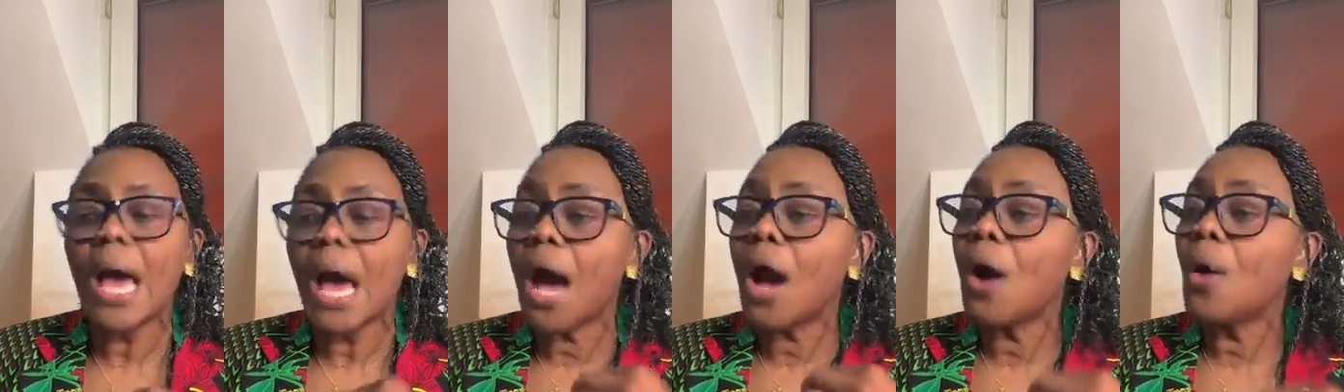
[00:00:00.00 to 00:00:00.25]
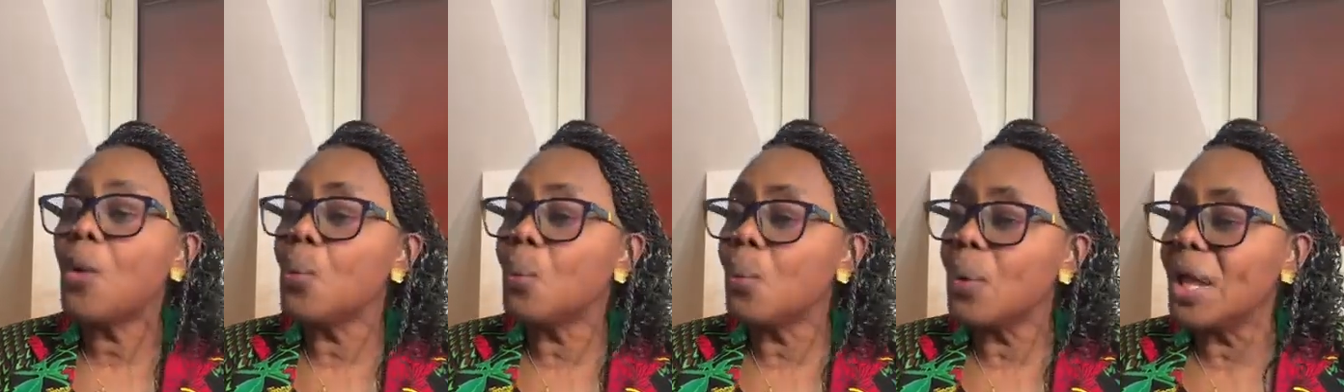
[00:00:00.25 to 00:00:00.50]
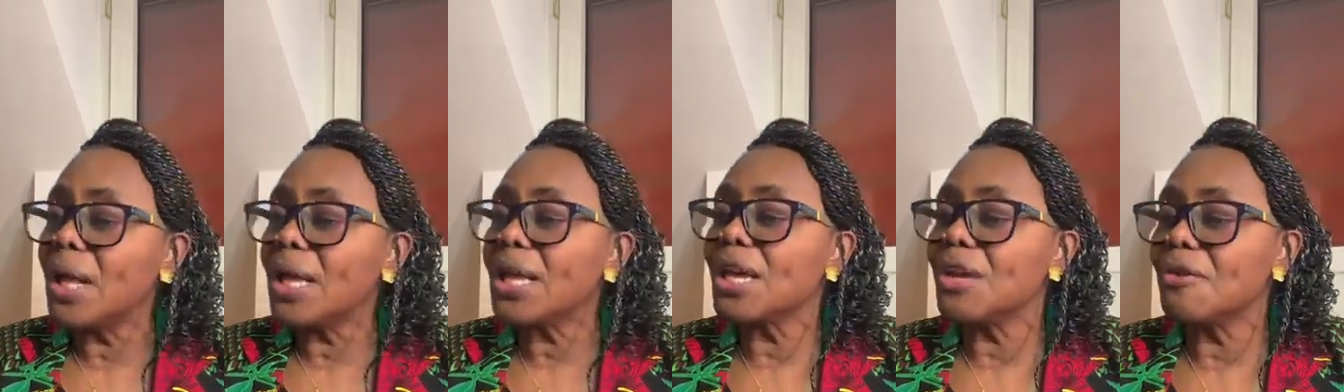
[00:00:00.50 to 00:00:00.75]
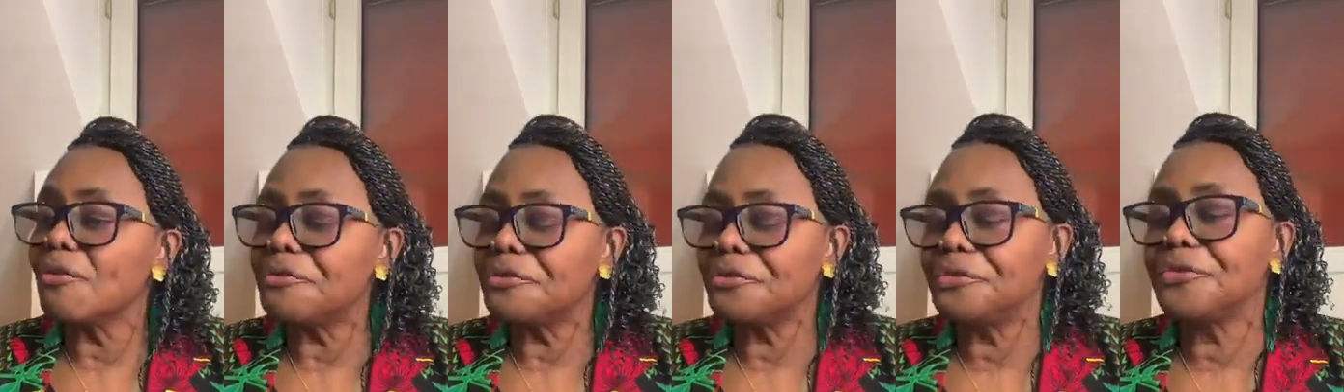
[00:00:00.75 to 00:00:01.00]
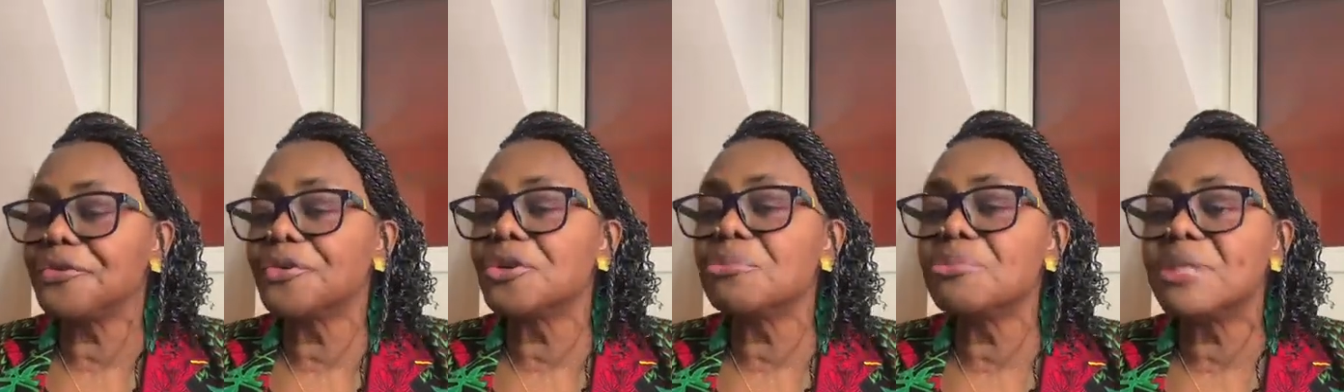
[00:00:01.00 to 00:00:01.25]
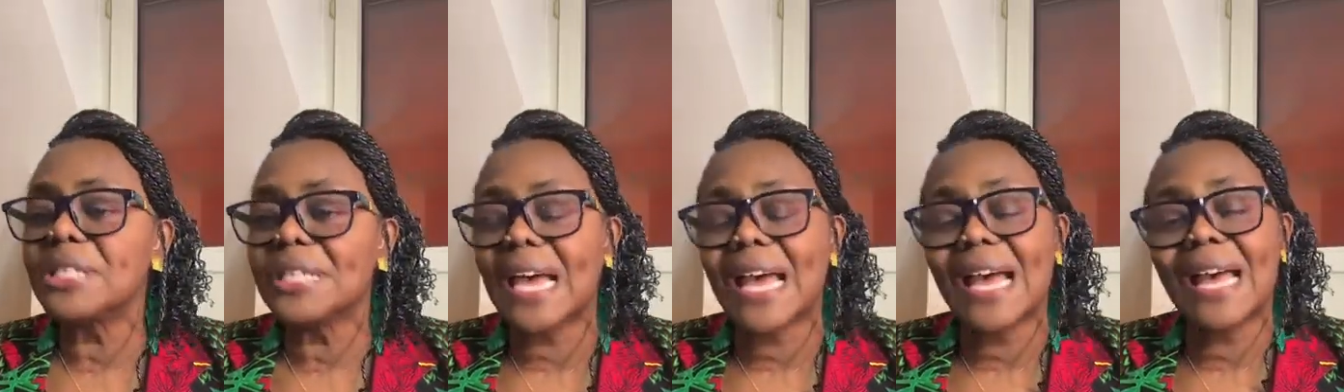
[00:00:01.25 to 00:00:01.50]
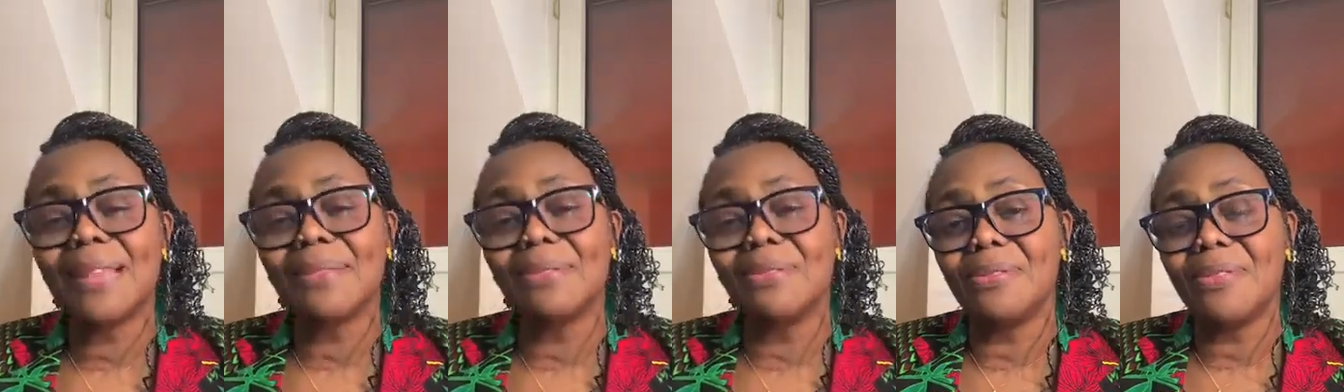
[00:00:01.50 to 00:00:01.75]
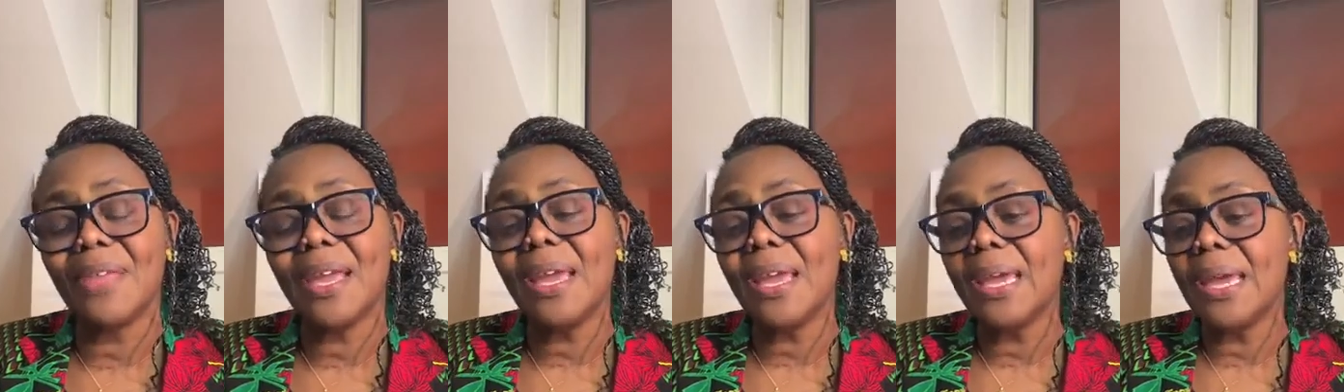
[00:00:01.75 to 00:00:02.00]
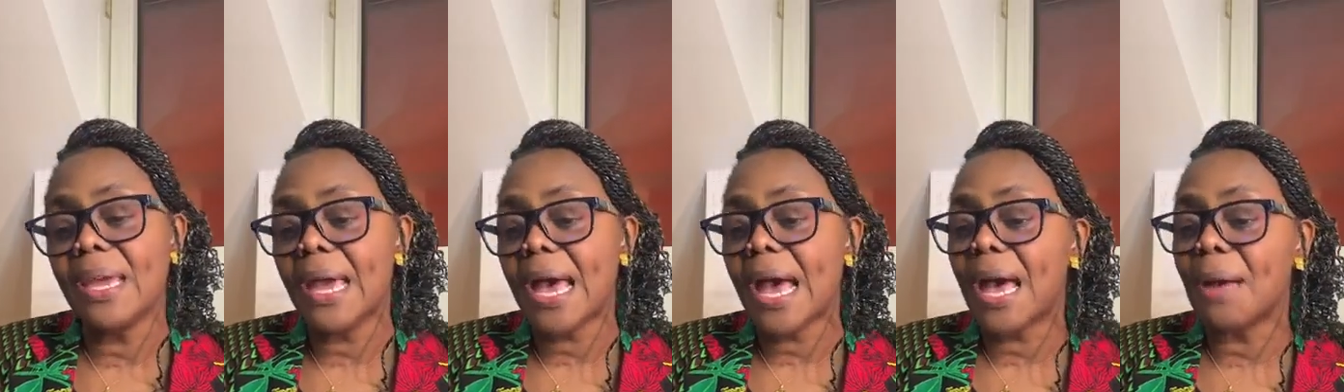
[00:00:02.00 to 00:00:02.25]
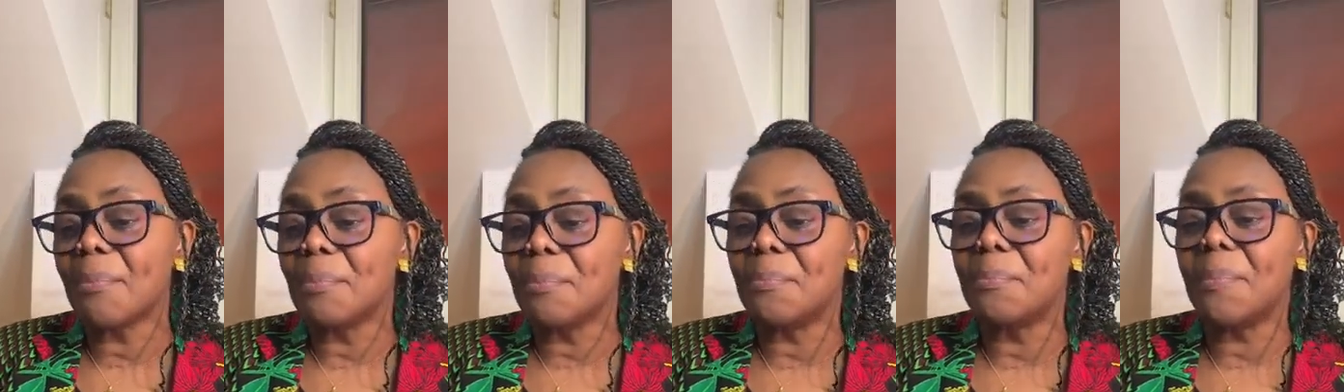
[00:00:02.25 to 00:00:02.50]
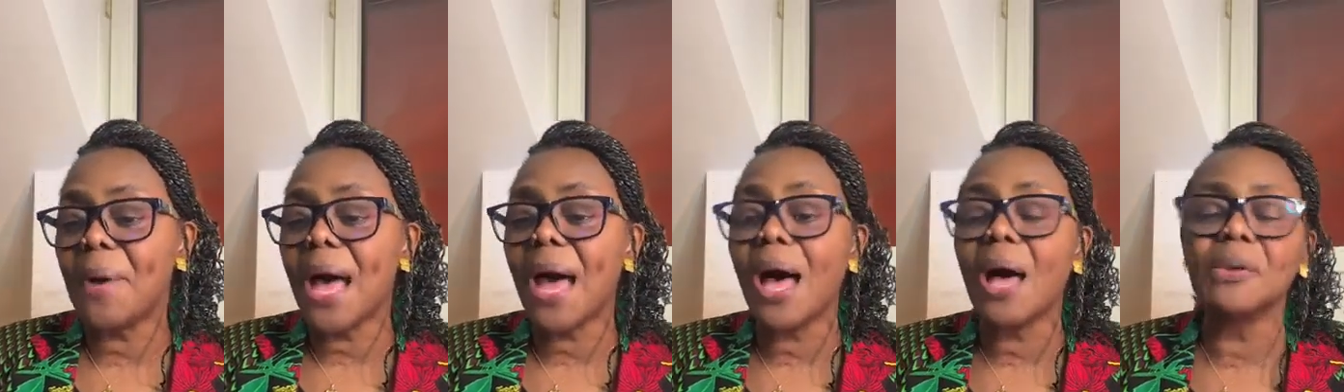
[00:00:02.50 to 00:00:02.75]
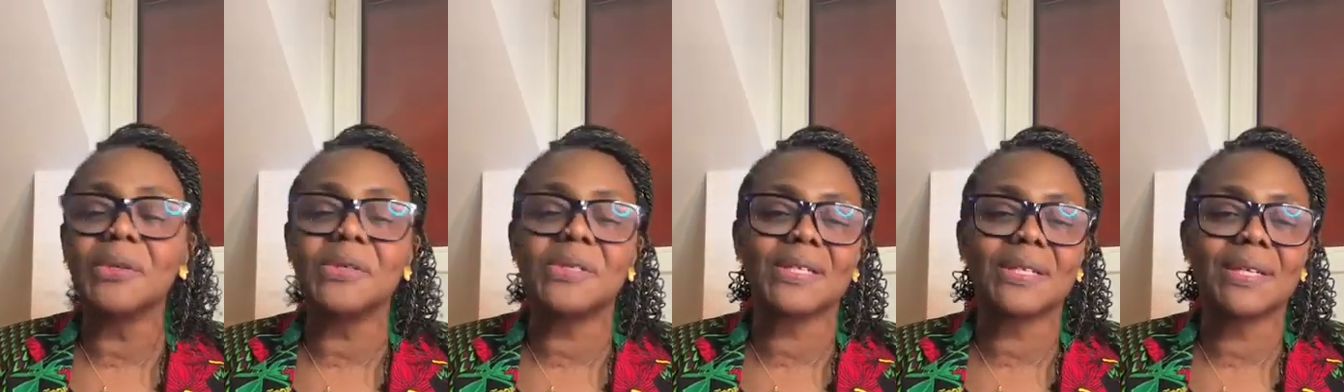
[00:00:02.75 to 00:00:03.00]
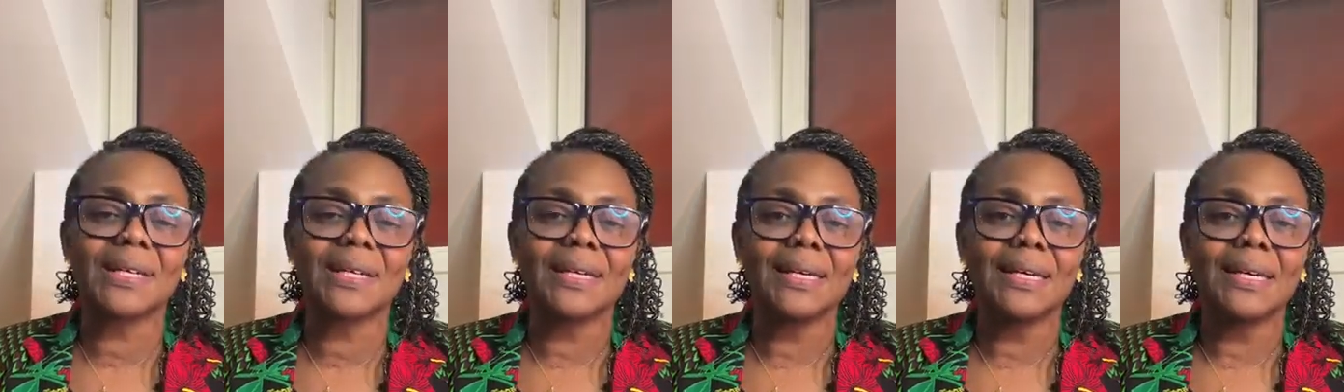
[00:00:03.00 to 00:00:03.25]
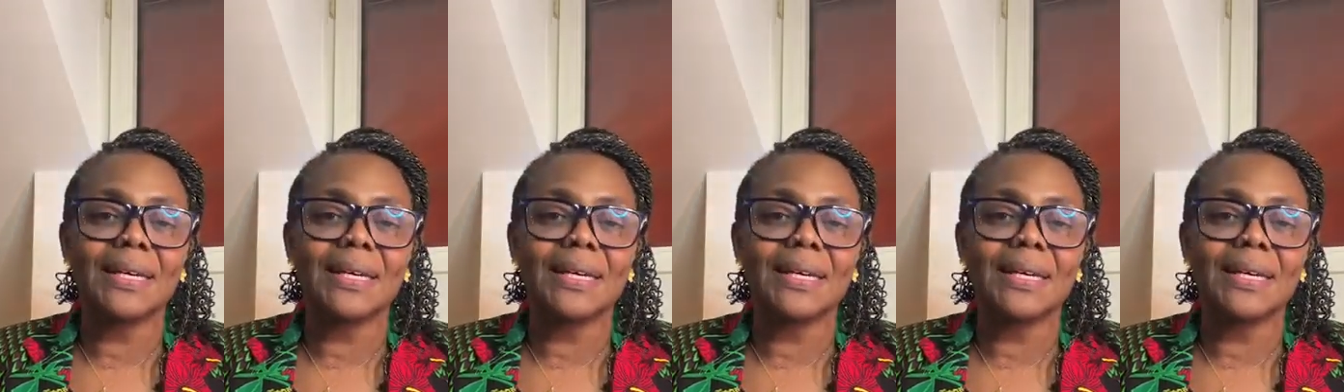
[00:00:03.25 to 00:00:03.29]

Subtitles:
How well informed are they about